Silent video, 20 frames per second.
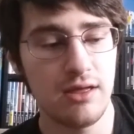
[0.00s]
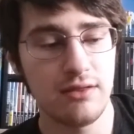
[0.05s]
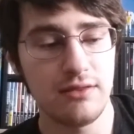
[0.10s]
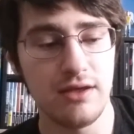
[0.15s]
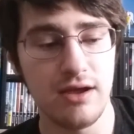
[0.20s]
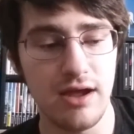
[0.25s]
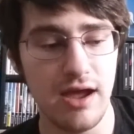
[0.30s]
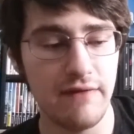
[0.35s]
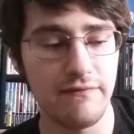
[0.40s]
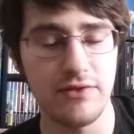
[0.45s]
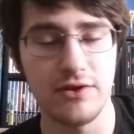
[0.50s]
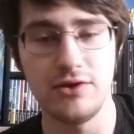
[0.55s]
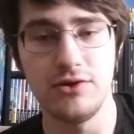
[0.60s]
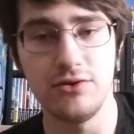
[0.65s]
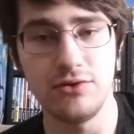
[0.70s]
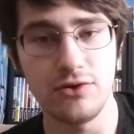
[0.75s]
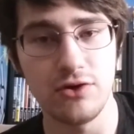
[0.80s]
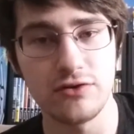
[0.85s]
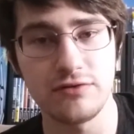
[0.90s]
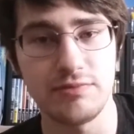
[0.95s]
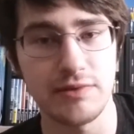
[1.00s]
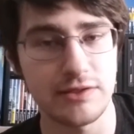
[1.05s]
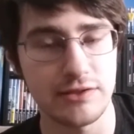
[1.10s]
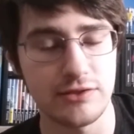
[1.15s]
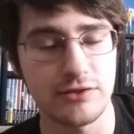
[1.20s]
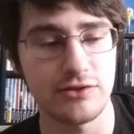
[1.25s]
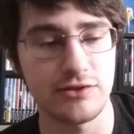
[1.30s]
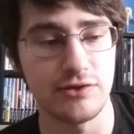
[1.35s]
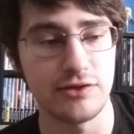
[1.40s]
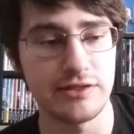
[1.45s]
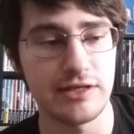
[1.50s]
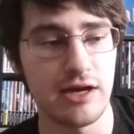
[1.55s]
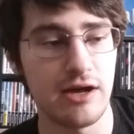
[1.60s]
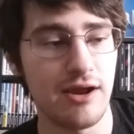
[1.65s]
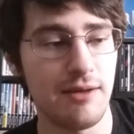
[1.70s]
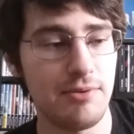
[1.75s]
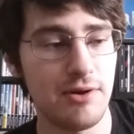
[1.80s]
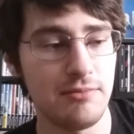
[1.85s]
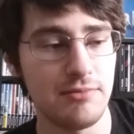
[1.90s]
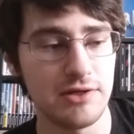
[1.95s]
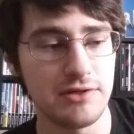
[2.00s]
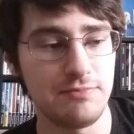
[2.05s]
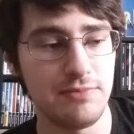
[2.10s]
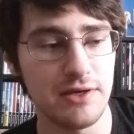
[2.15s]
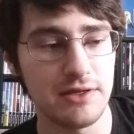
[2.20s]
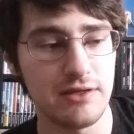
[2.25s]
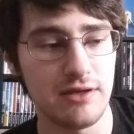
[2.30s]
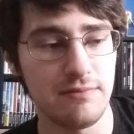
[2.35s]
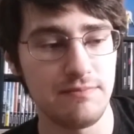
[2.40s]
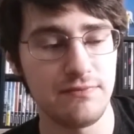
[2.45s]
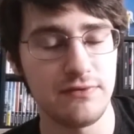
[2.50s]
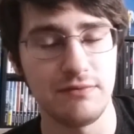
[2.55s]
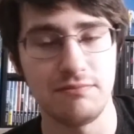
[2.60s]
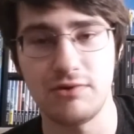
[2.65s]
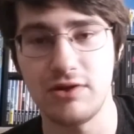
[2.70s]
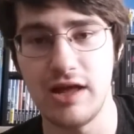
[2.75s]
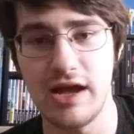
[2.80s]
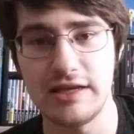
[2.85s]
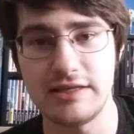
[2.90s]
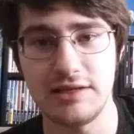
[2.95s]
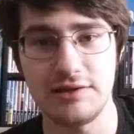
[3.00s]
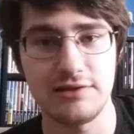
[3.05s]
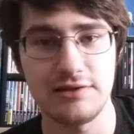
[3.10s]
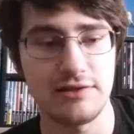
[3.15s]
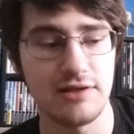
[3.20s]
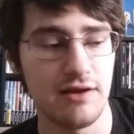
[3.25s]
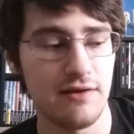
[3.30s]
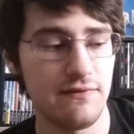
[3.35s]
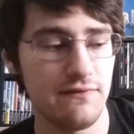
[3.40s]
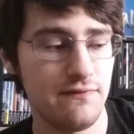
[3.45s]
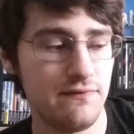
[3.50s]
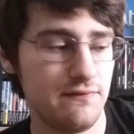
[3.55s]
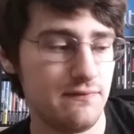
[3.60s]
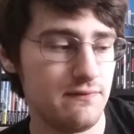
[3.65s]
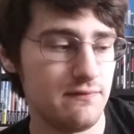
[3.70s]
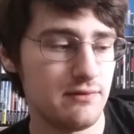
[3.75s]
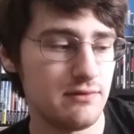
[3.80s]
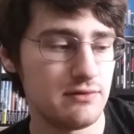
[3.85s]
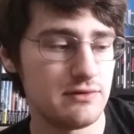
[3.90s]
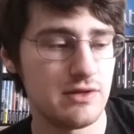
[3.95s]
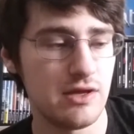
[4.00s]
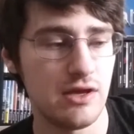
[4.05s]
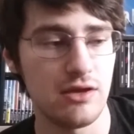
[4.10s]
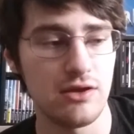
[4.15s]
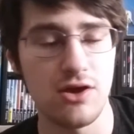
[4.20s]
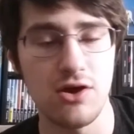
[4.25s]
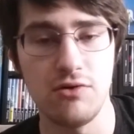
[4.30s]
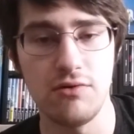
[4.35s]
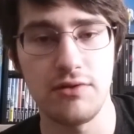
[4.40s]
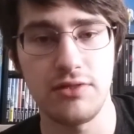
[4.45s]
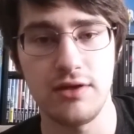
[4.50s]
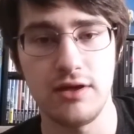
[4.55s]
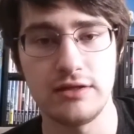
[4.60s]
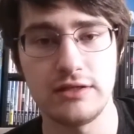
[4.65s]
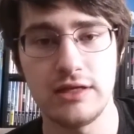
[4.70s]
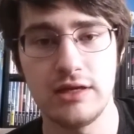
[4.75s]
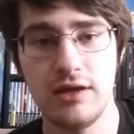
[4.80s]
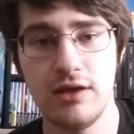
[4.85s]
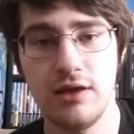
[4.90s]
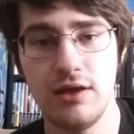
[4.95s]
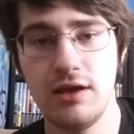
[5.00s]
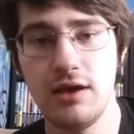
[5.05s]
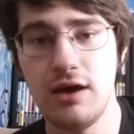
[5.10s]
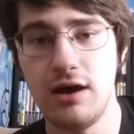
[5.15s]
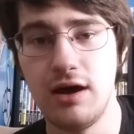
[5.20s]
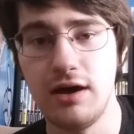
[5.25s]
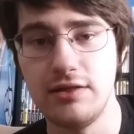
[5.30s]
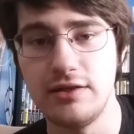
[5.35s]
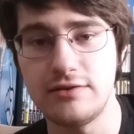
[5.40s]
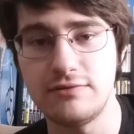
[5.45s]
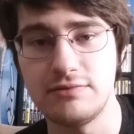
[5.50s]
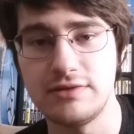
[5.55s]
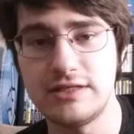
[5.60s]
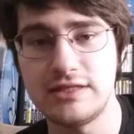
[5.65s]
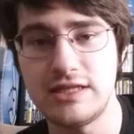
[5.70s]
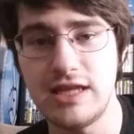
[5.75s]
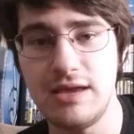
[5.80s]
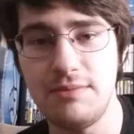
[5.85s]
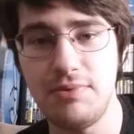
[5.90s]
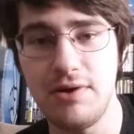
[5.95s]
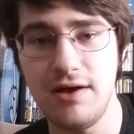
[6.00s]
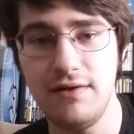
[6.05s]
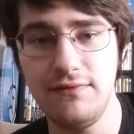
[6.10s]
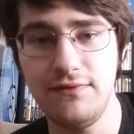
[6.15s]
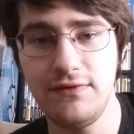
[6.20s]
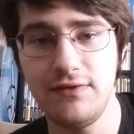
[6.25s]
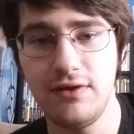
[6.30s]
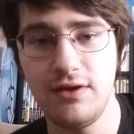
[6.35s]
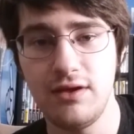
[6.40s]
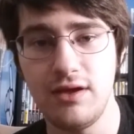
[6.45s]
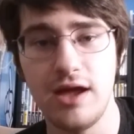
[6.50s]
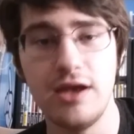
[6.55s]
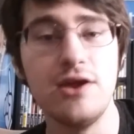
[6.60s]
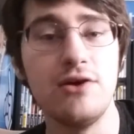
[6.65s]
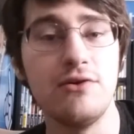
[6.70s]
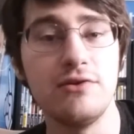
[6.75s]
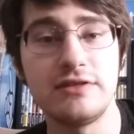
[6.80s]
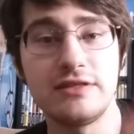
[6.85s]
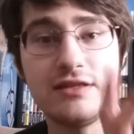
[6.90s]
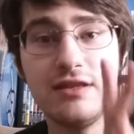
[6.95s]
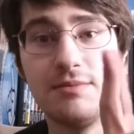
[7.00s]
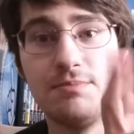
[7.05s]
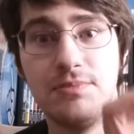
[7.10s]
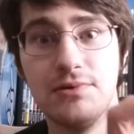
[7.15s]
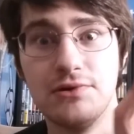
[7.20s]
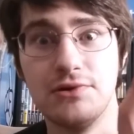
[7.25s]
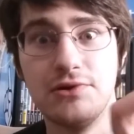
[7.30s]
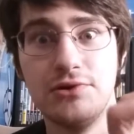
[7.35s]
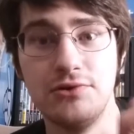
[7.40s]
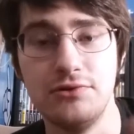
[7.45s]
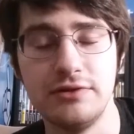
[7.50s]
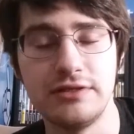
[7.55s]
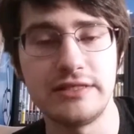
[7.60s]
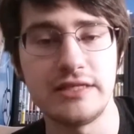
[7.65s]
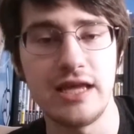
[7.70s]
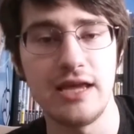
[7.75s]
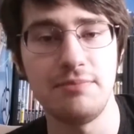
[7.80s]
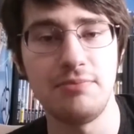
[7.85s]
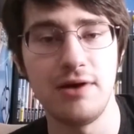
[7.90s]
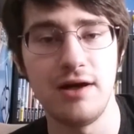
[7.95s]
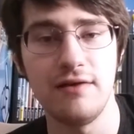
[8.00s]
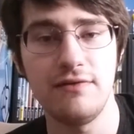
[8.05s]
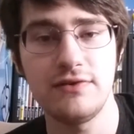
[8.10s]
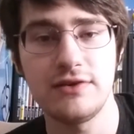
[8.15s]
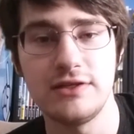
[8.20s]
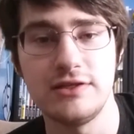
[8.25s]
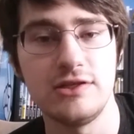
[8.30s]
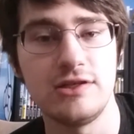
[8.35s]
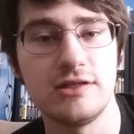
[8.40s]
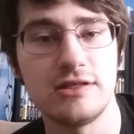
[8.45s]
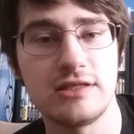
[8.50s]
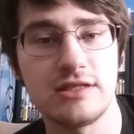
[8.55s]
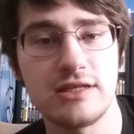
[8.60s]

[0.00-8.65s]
they have the new Ghostbusters toys out. I pretty much picked up some classic stuff to go with it. This one's Stay Puffed. I know it's the balloon Stay Puffed because you can